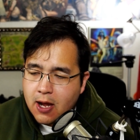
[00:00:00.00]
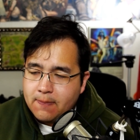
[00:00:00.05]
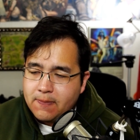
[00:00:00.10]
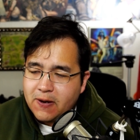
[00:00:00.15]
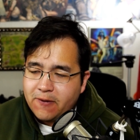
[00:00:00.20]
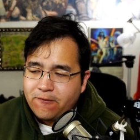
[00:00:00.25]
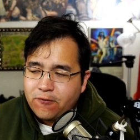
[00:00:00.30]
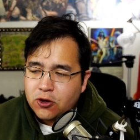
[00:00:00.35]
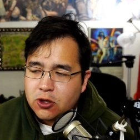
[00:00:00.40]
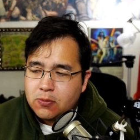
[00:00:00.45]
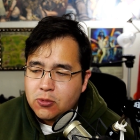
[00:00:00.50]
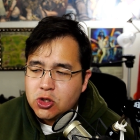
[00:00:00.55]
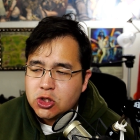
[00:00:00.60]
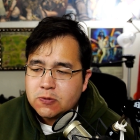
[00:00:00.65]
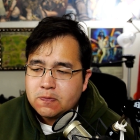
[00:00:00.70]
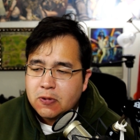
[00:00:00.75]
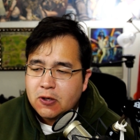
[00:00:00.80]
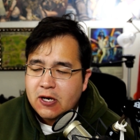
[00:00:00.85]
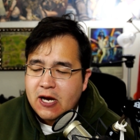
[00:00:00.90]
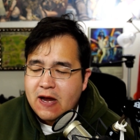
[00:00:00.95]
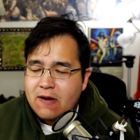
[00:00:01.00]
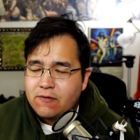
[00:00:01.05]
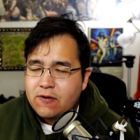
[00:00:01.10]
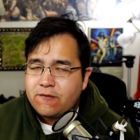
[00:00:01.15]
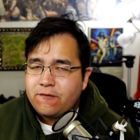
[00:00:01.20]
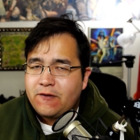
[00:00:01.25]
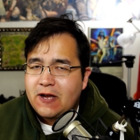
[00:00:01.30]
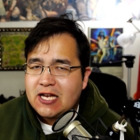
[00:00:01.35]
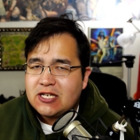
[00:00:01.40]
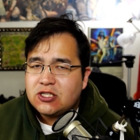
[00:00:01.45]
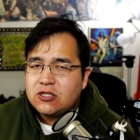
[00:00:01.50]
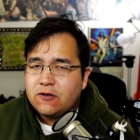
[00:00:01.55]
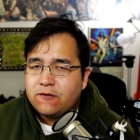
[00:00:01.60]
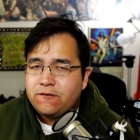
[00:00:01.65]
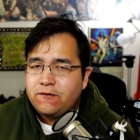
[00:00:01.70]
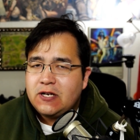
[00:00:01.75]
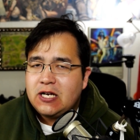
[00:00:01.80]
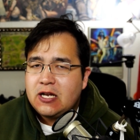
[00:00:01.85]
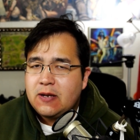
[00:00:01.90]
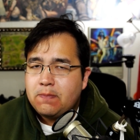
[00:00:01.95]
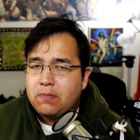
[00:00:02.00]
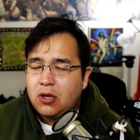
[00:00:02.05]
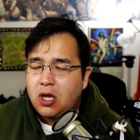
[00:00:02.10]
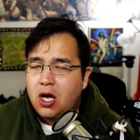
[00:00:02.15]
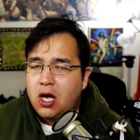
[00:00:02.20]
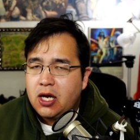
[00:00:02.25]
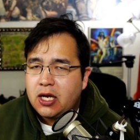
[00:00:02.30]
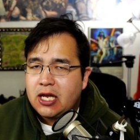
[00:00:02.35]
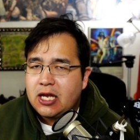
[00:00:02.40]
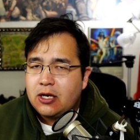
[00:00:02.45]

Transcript: But for the most part, every fastener fitting block